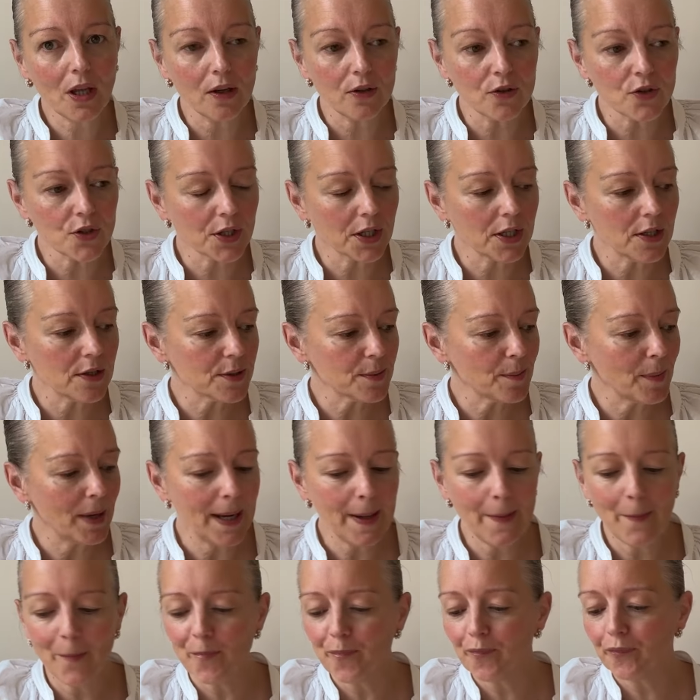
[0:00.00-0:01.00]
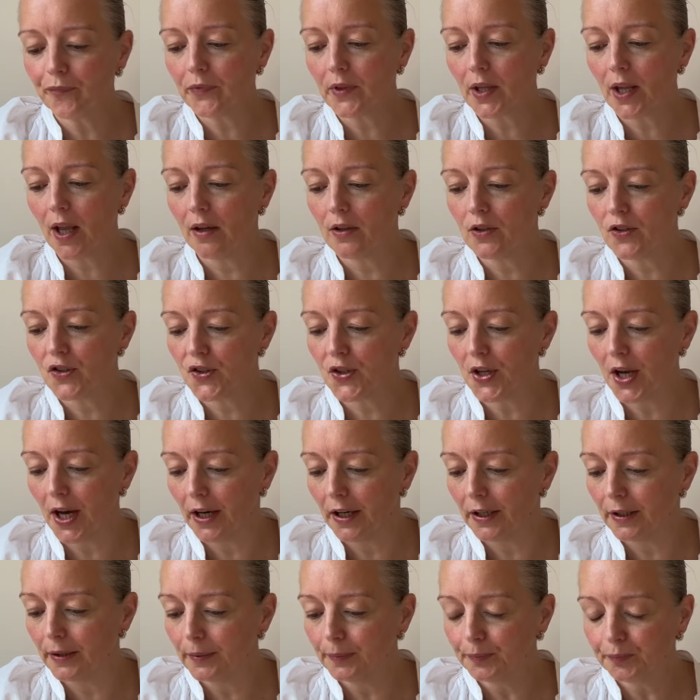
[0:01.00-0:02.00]
Excuse me.
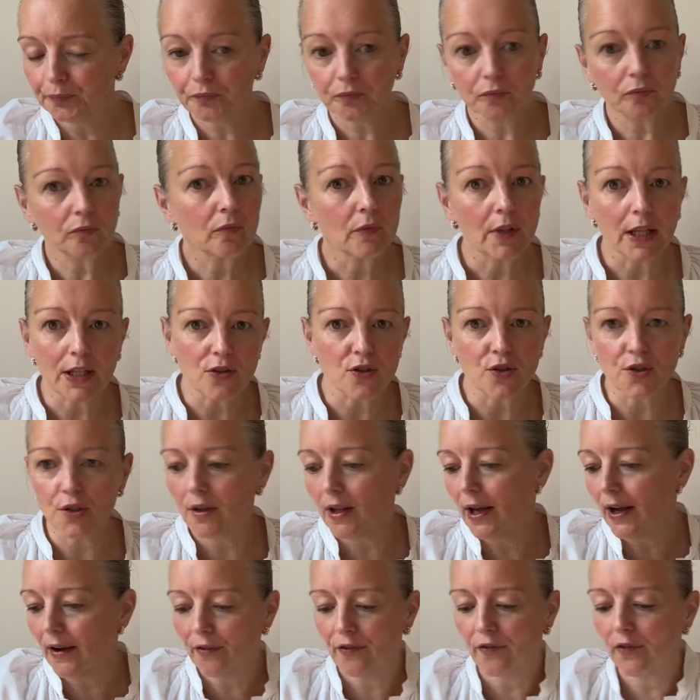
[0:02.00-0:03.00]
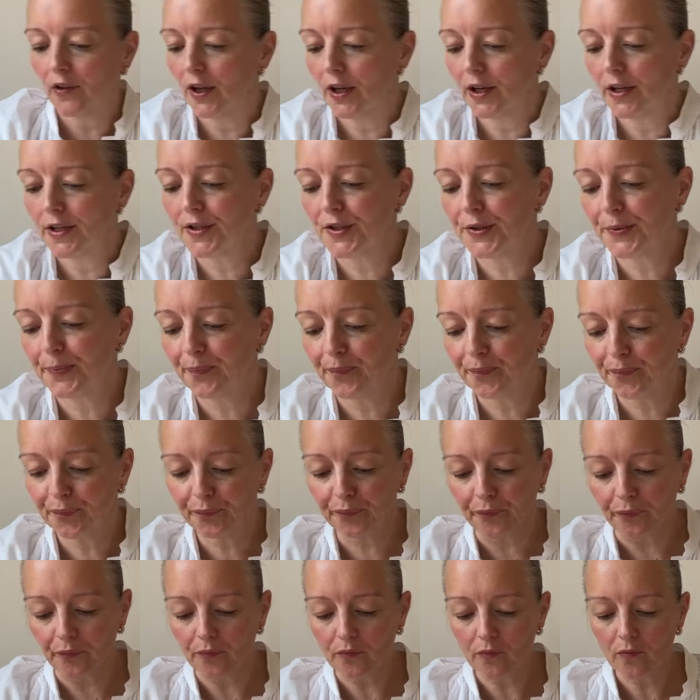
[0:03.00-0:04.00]
So let's do that first.
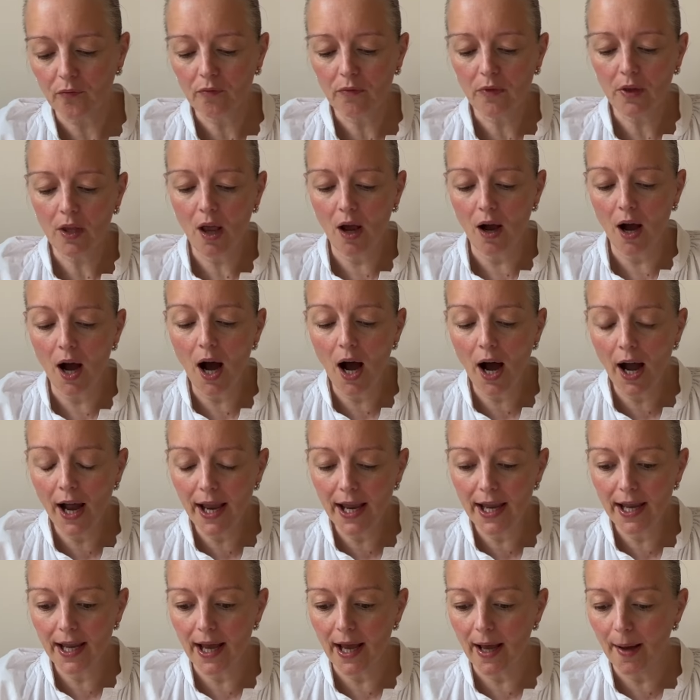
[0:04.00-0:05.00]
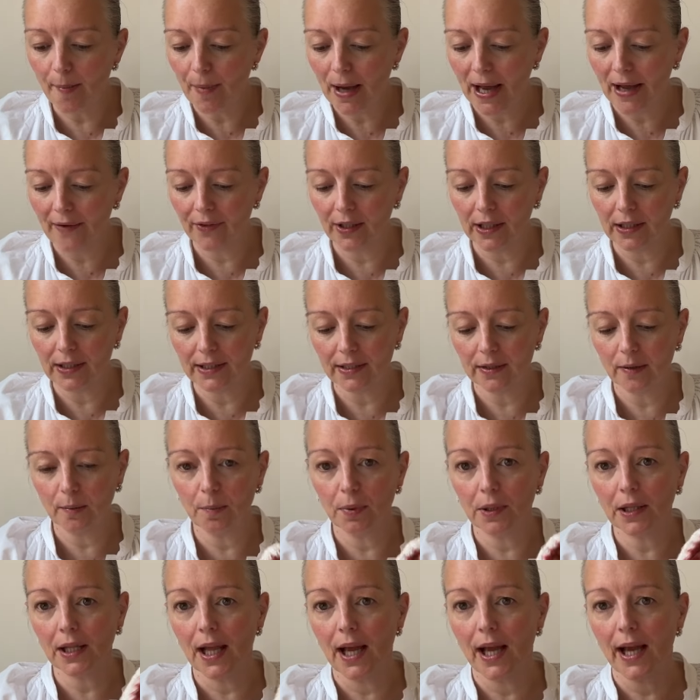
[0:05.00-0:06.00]
I am having a little
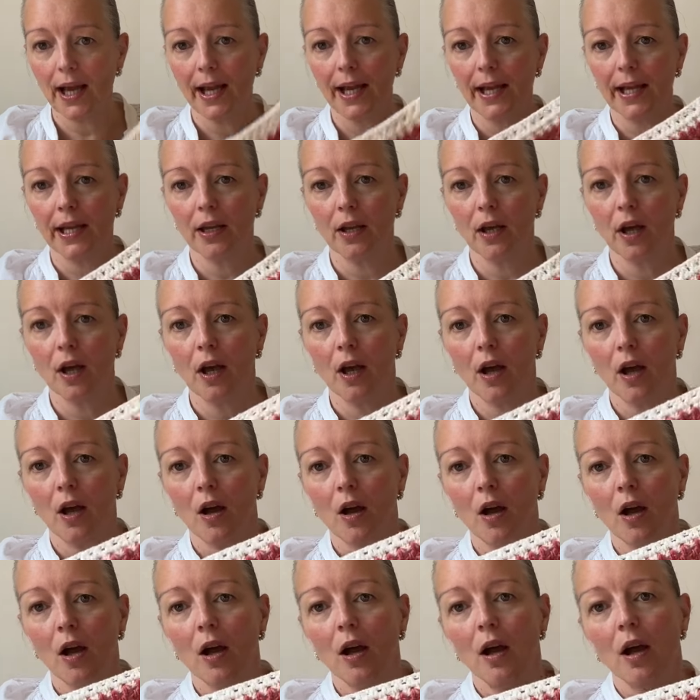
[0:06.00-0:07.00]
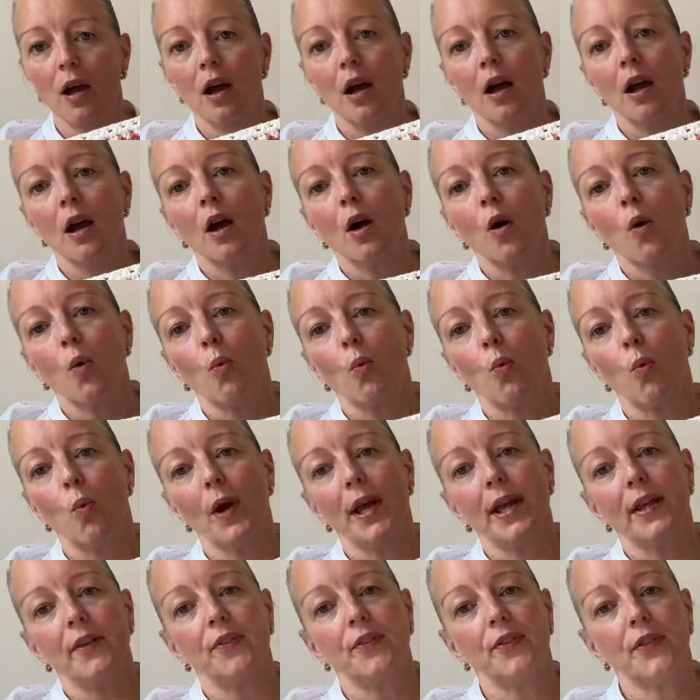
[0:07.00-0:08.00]
play
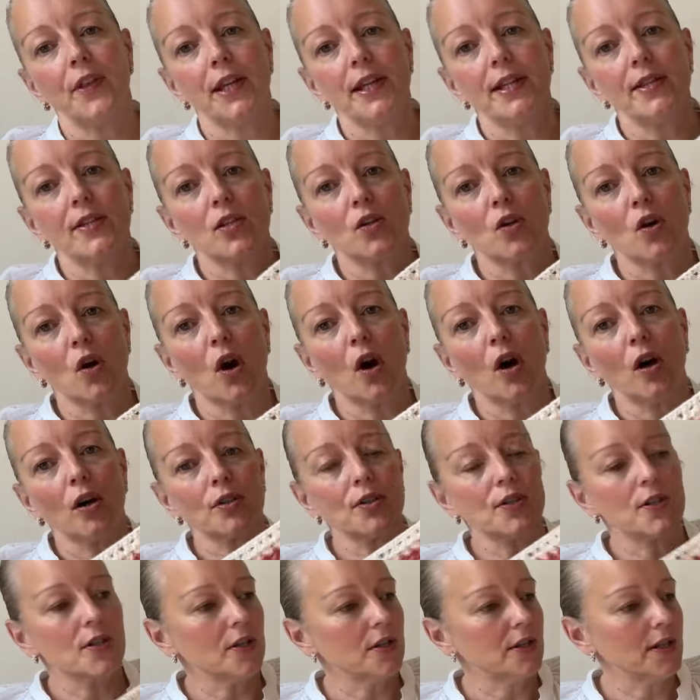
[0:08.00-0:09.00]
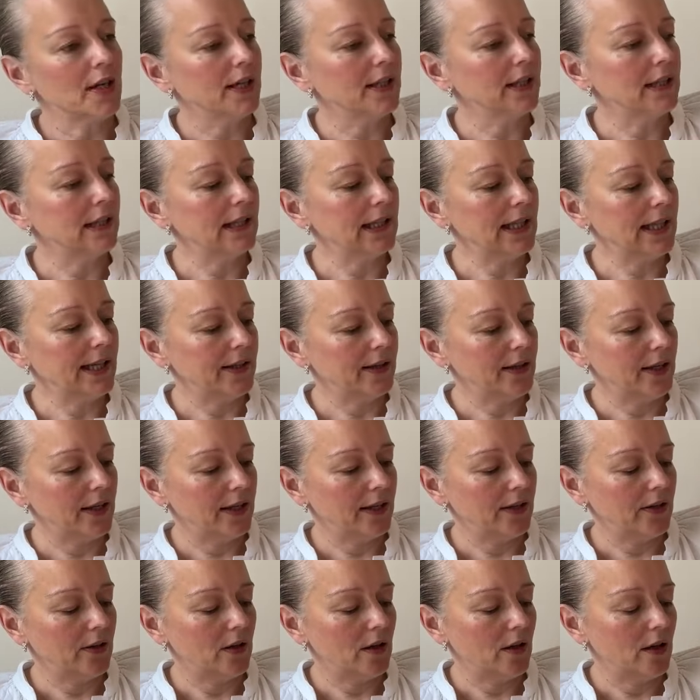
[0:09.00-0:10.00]
with this cotton and
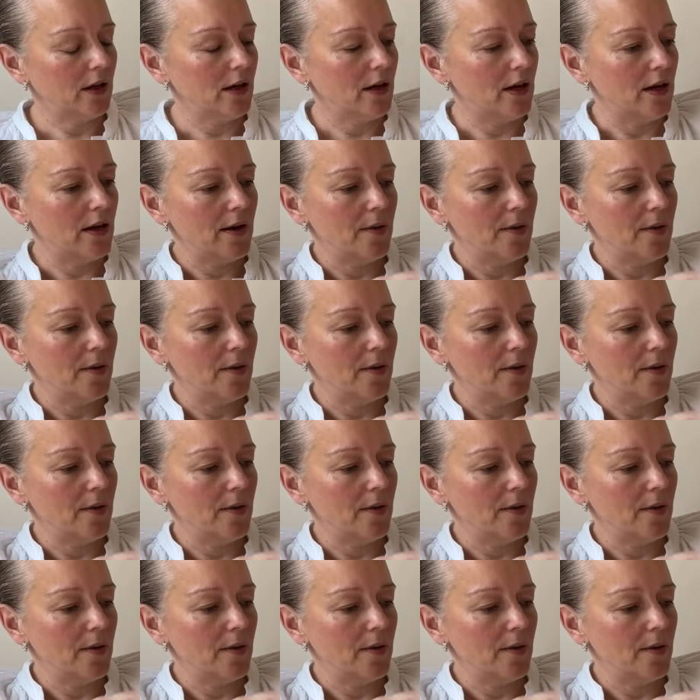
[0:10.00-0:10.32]
linen